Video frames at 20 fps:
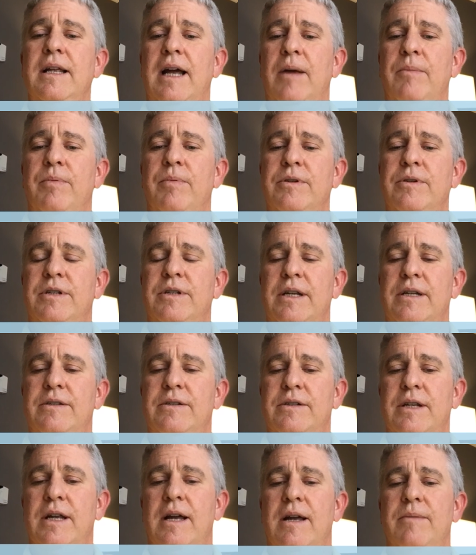I appreciate
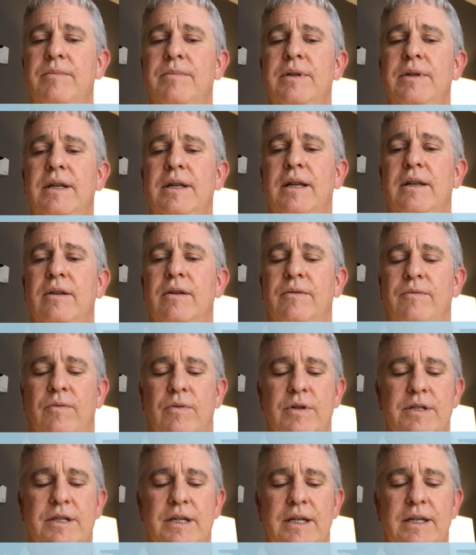your time. Look
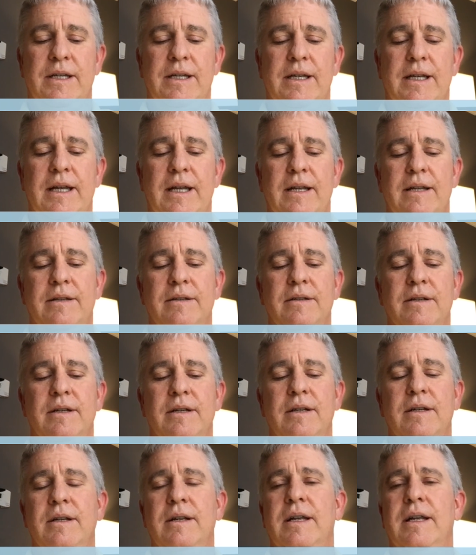forward to seeing you again.
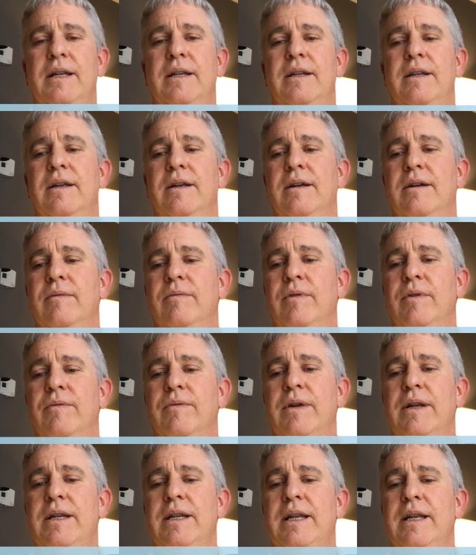And we
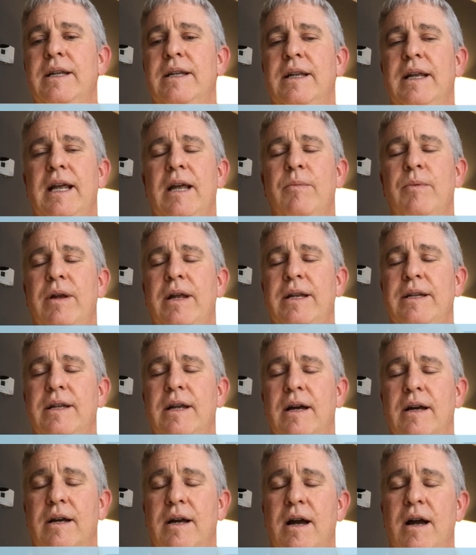redid the
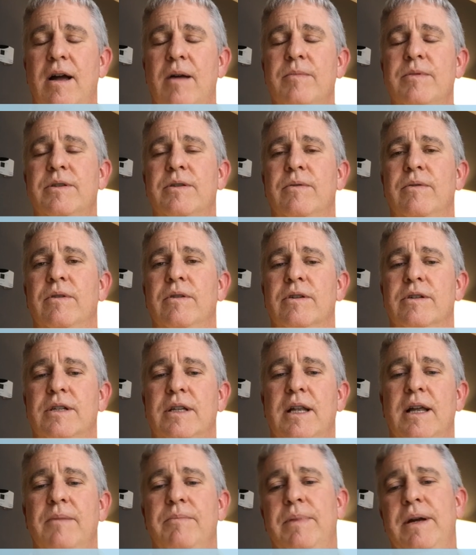hammerhead.com, so it looks a
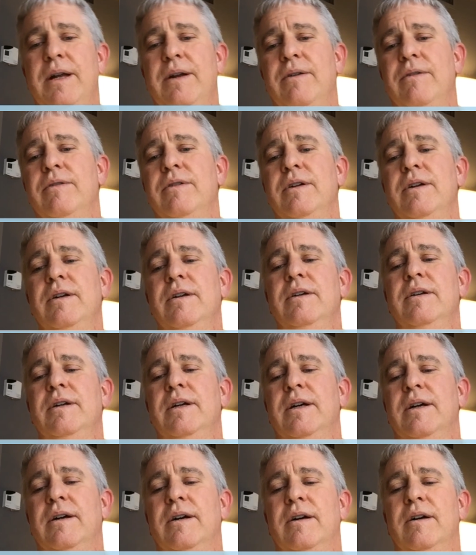lot better,
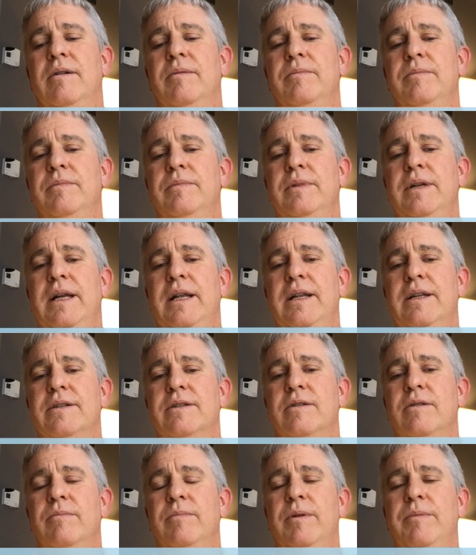and it's
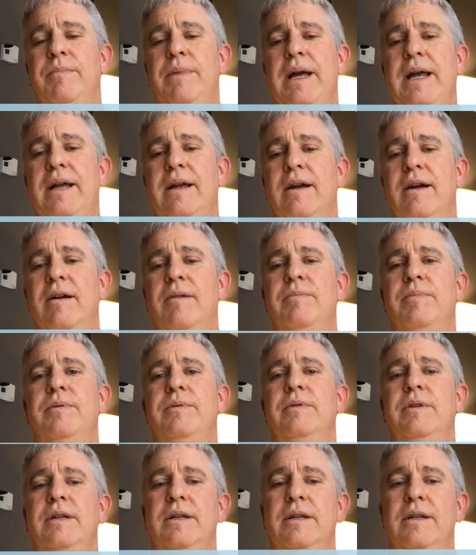going to be bang up.
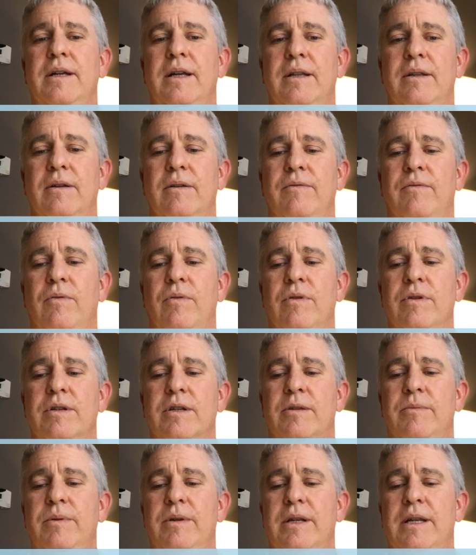I look forward
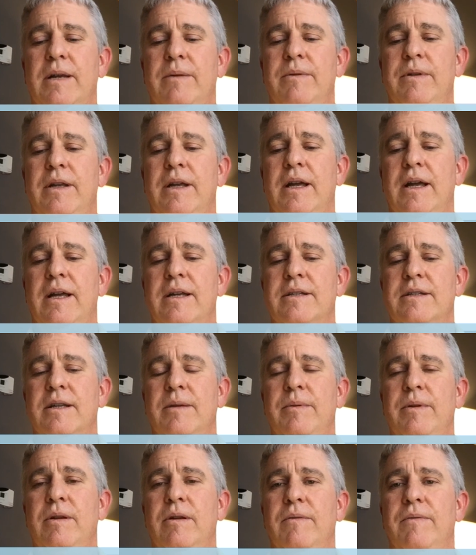to communicating with you guys.
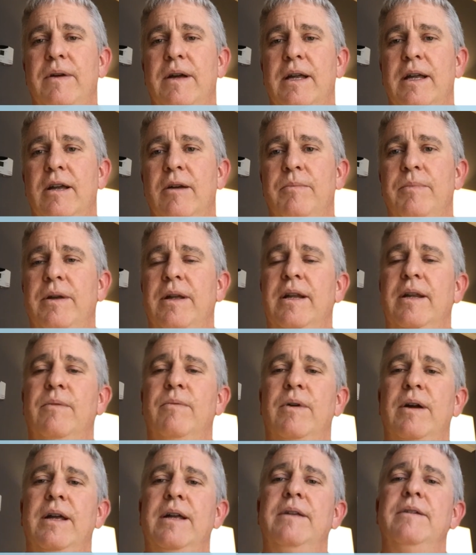Let me know if I can help you in any
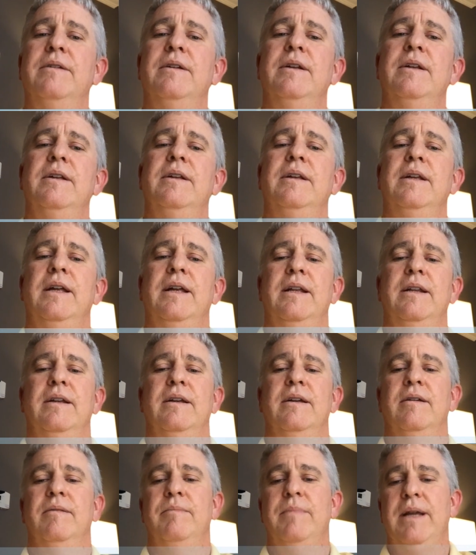way,
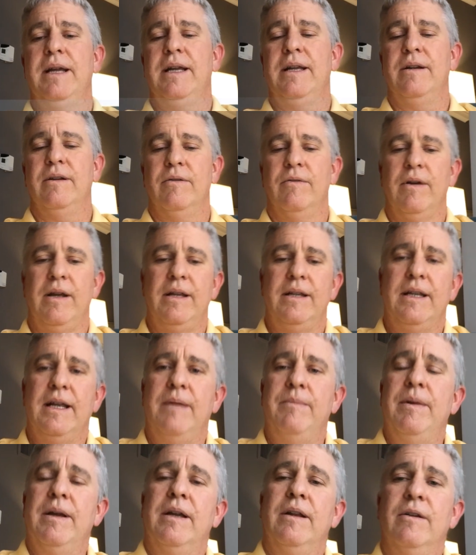and make it a great day,
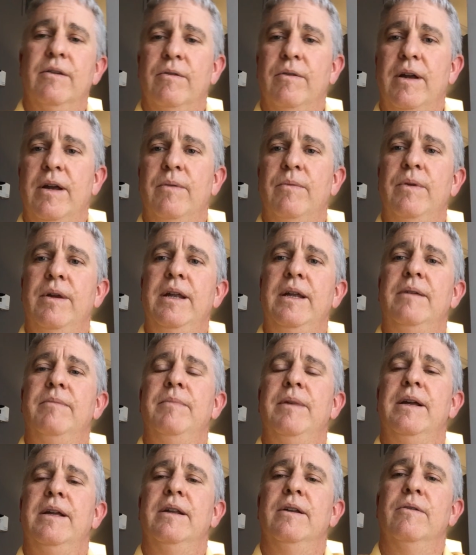make it a great week,
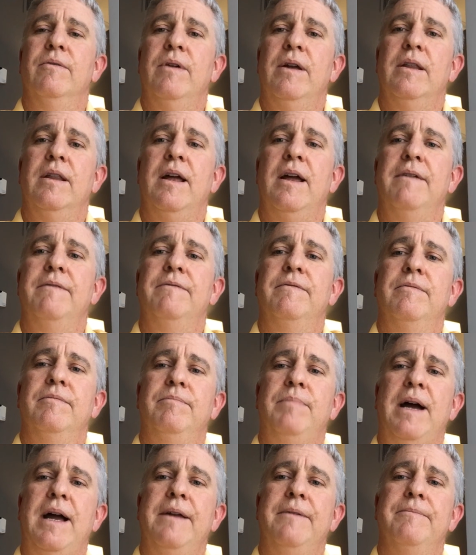make it a great life.
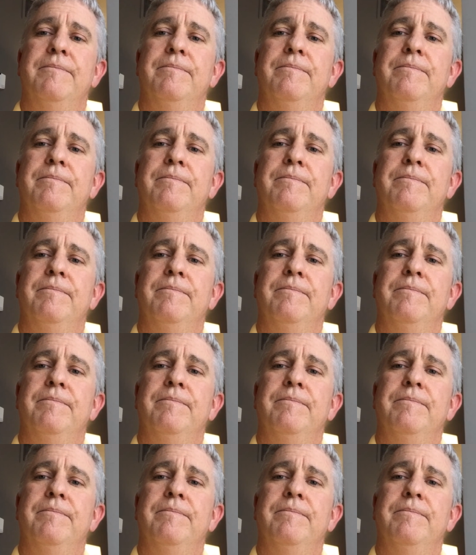Bye.